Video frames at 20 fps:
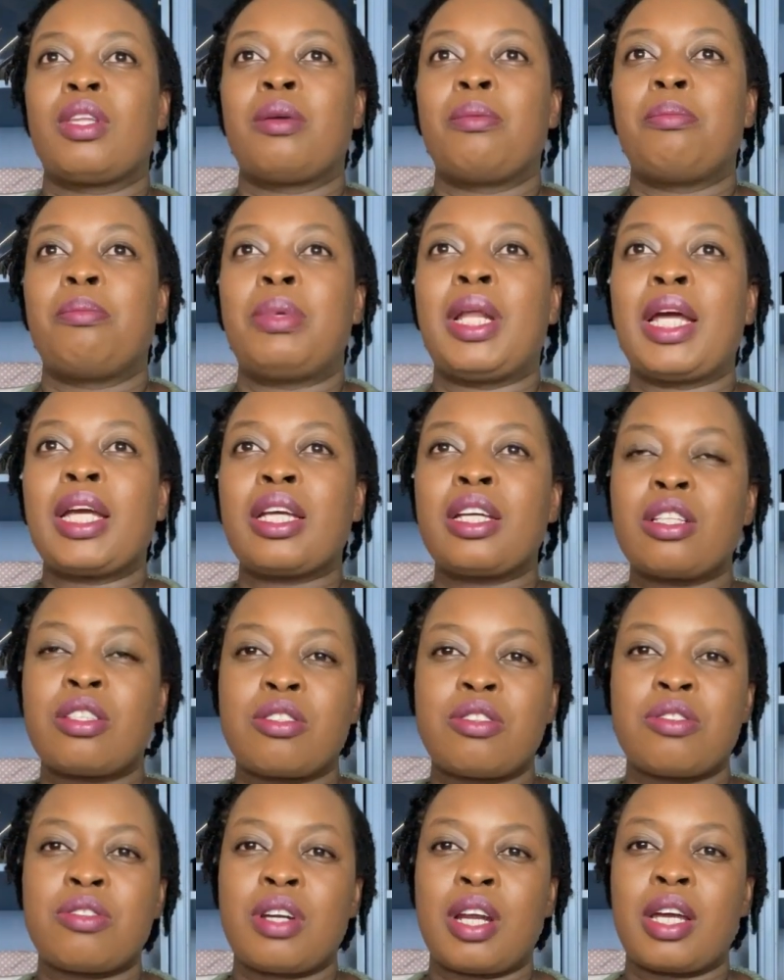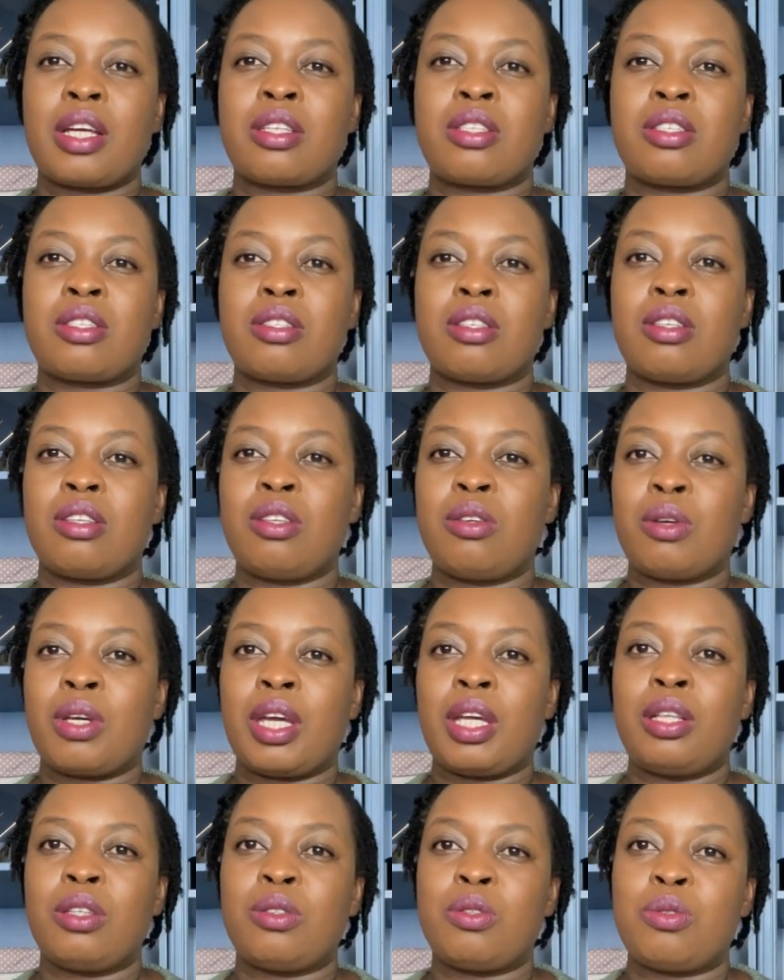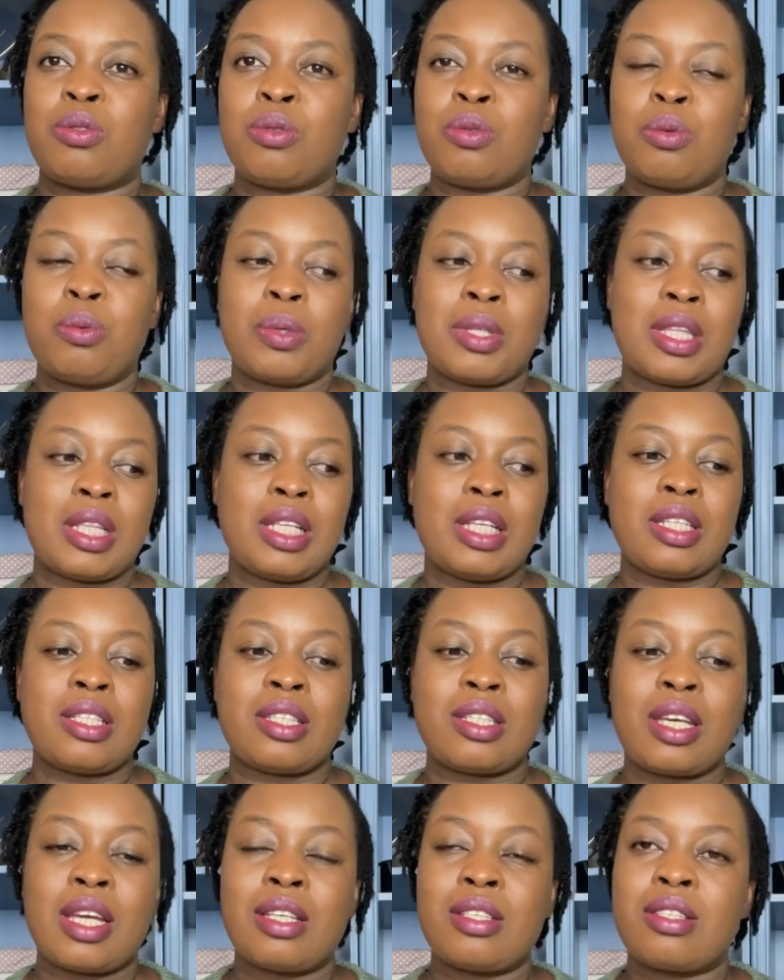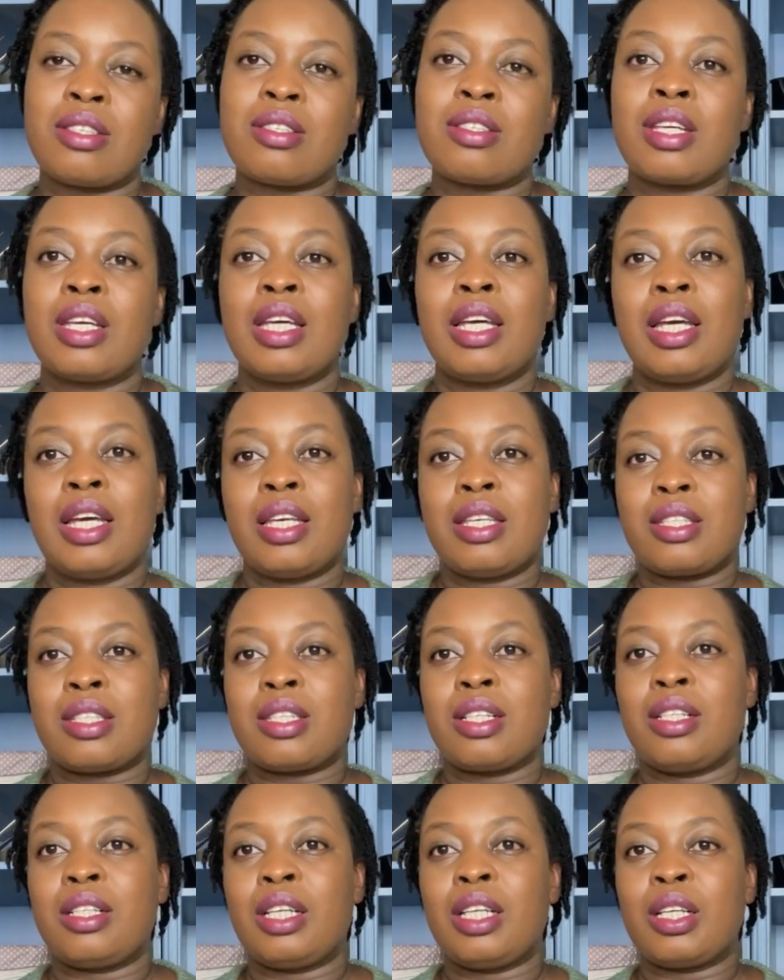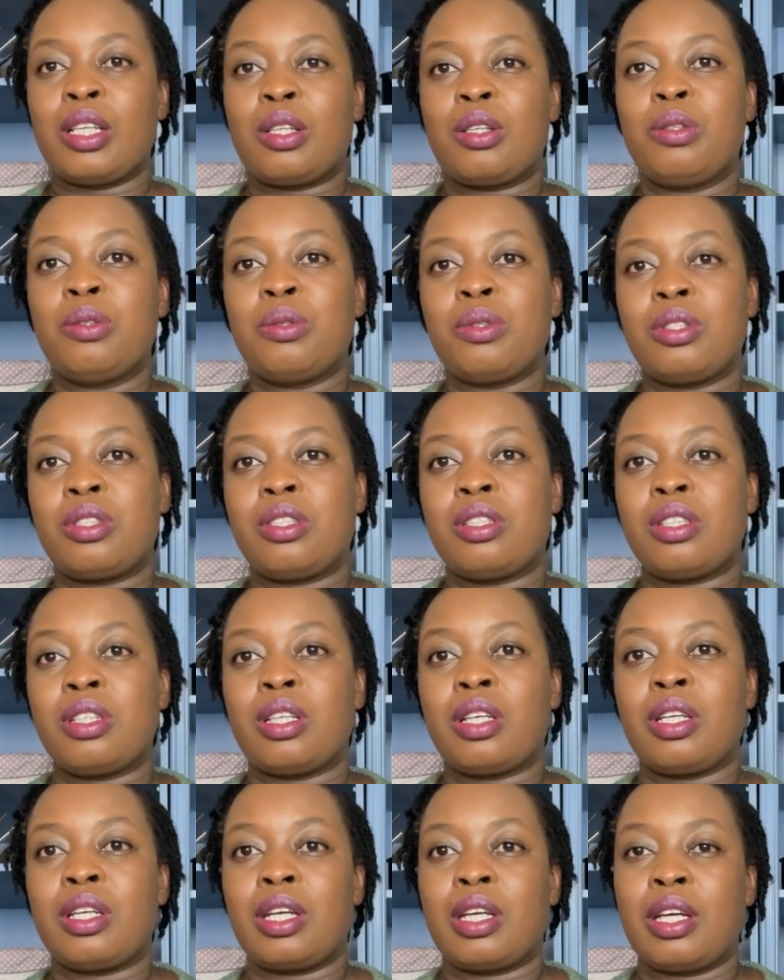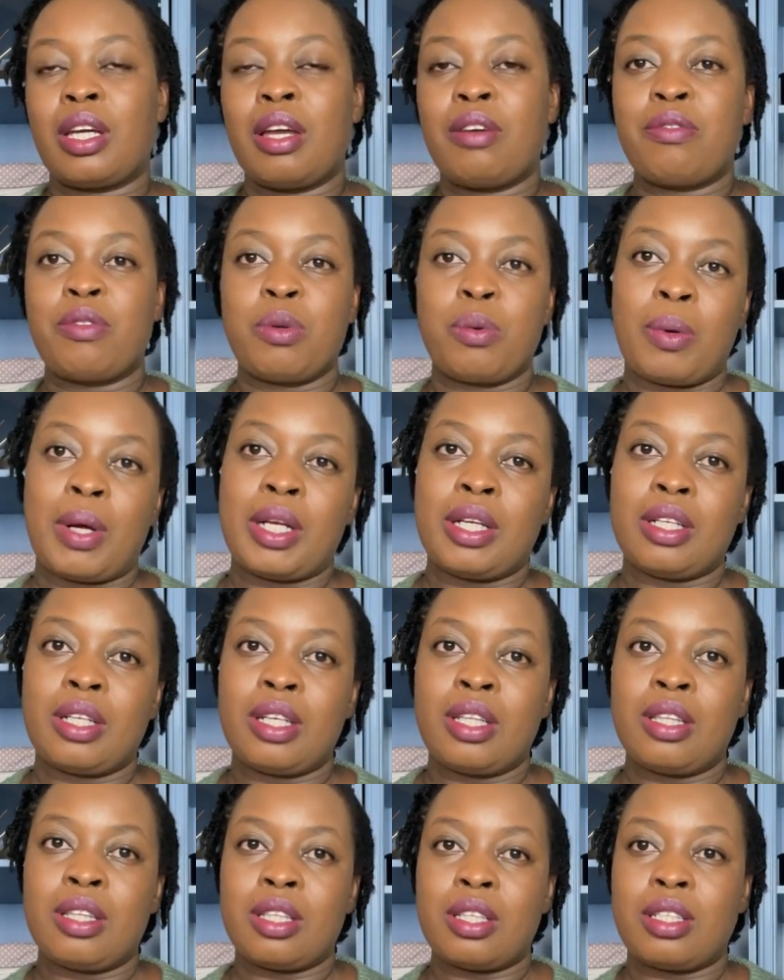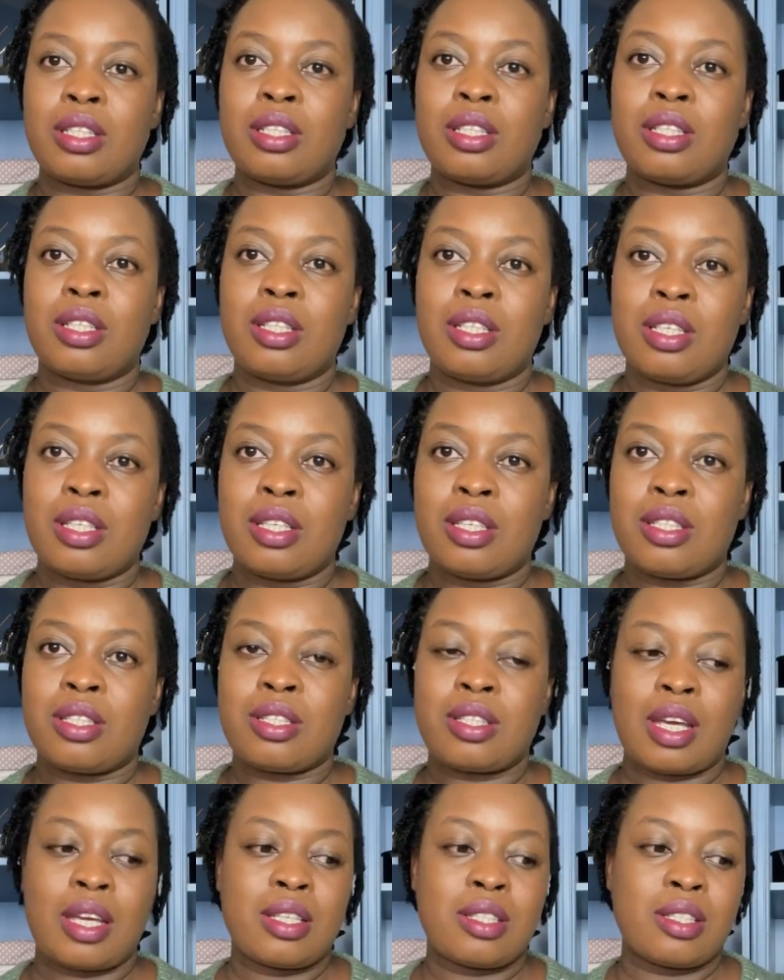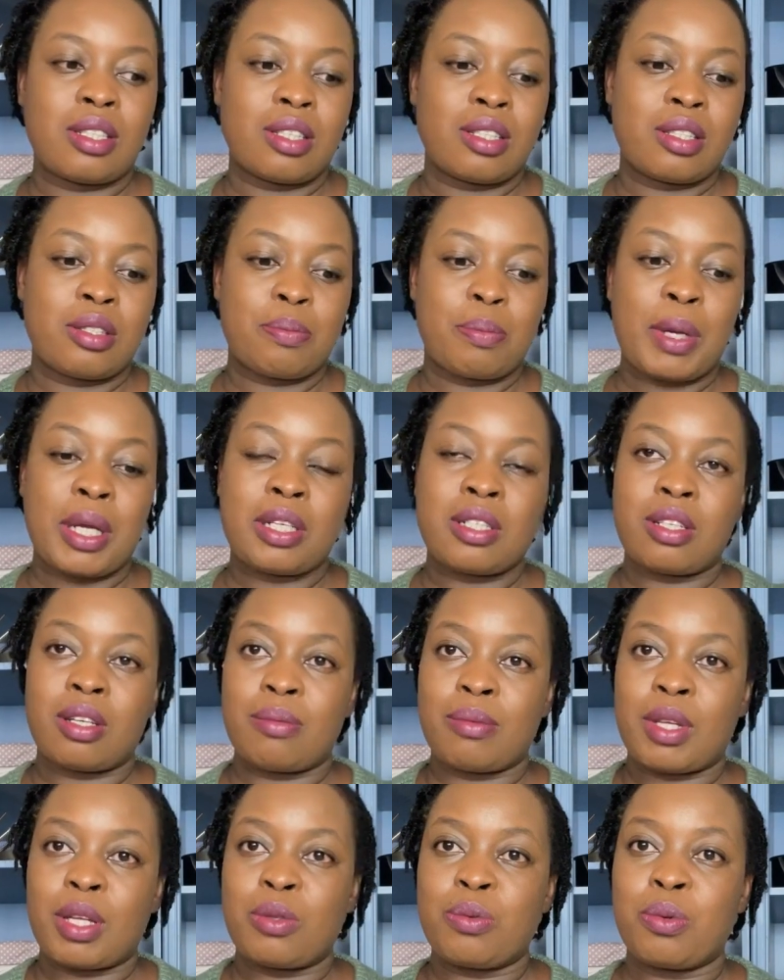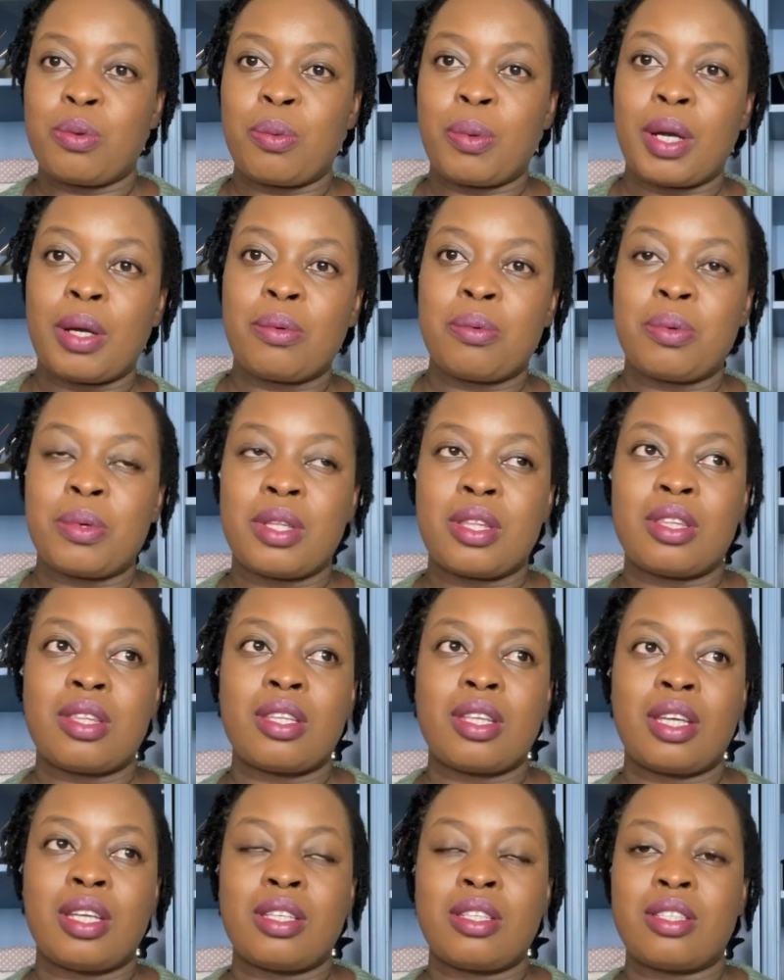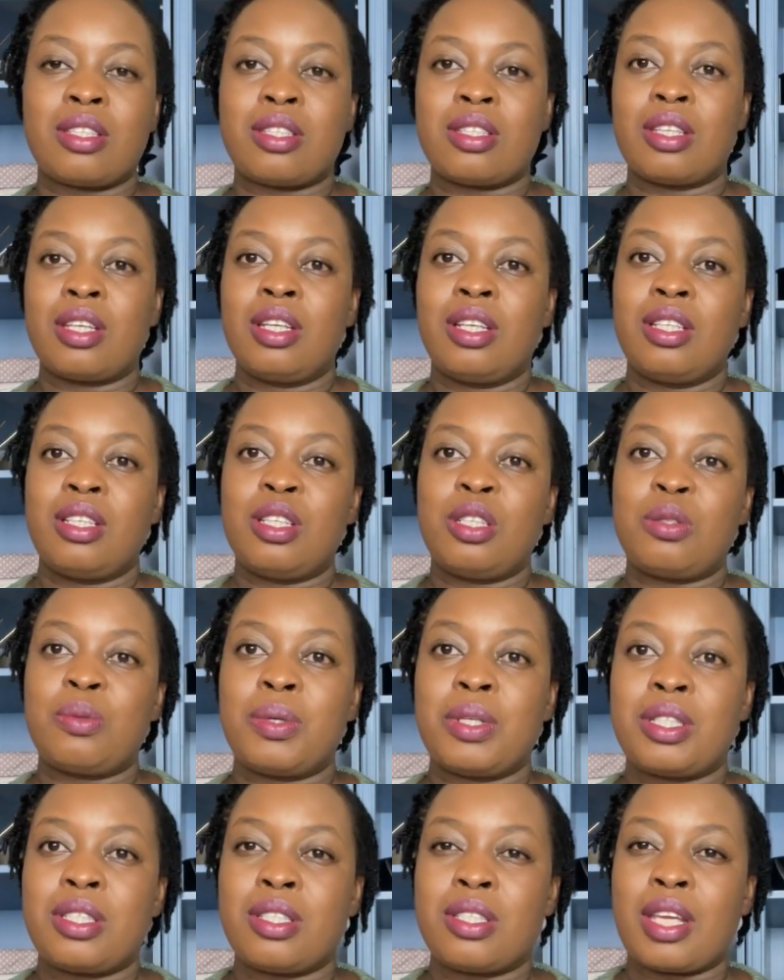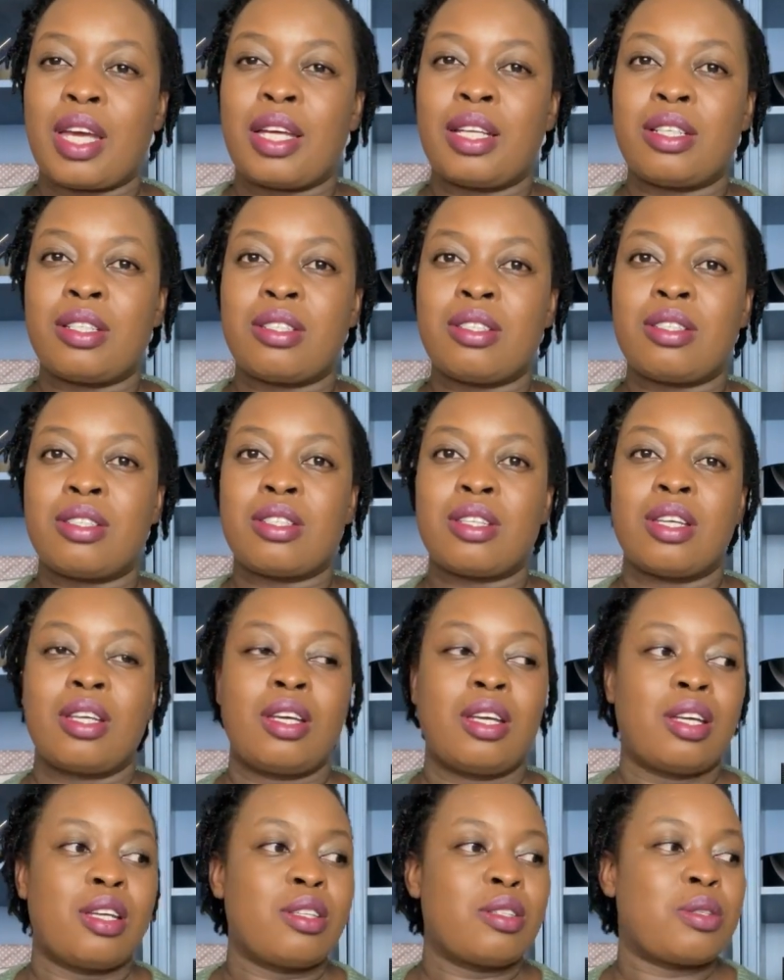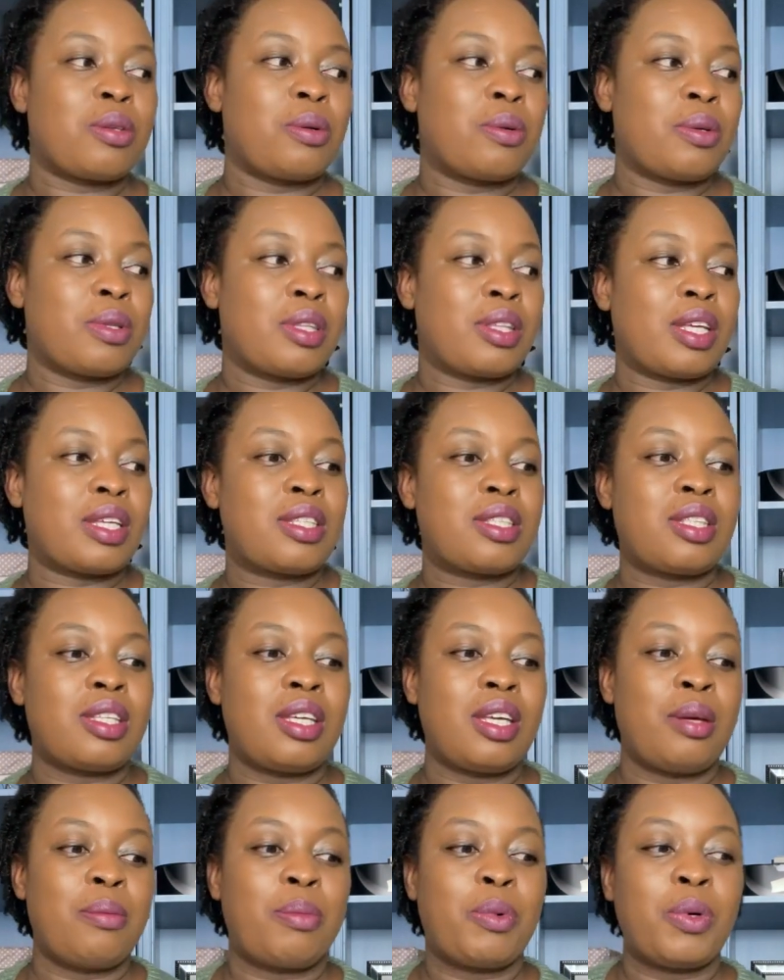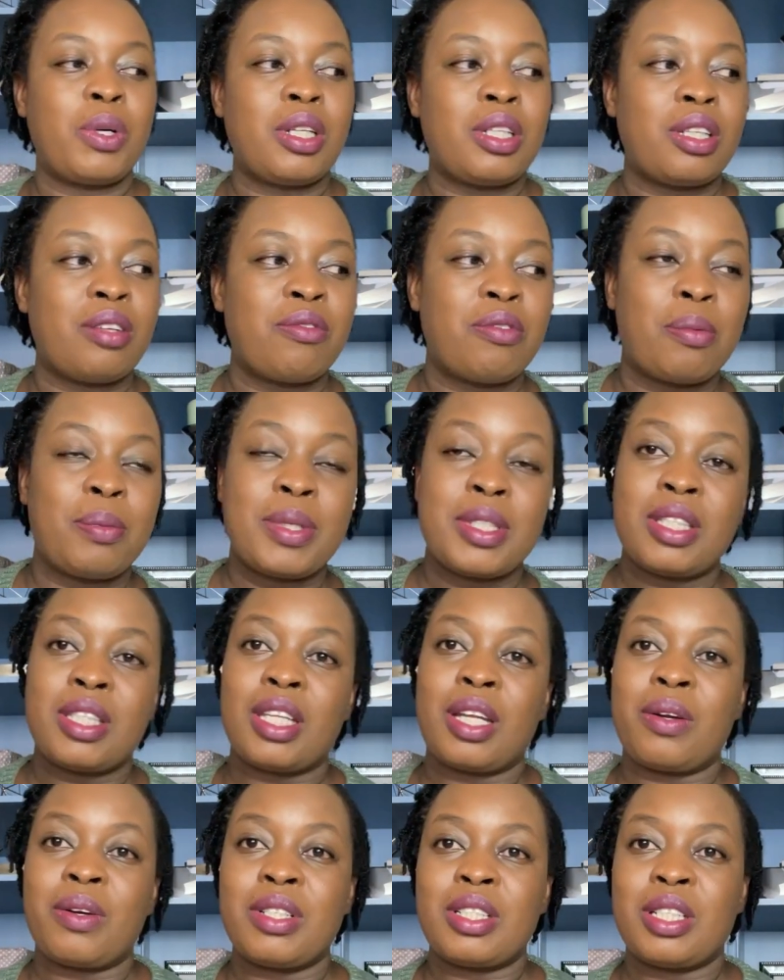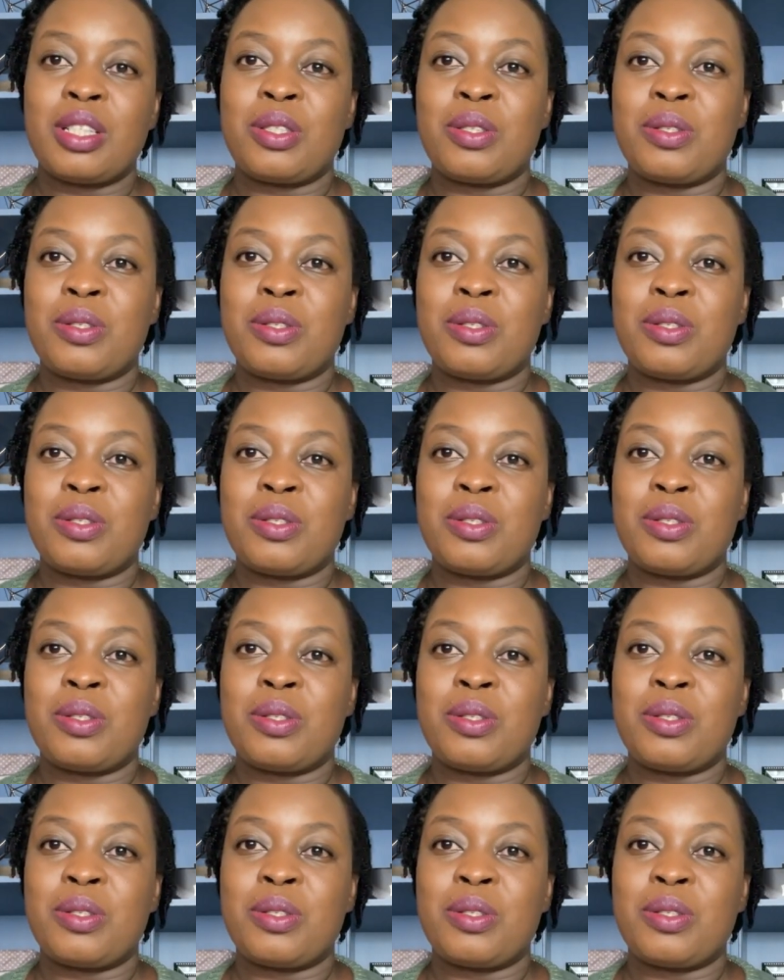blanket shrugs, you can do with less sizes and still include everyone in the sizing spectrum that we work with as knitwear designers. So that's the important information that I wanted to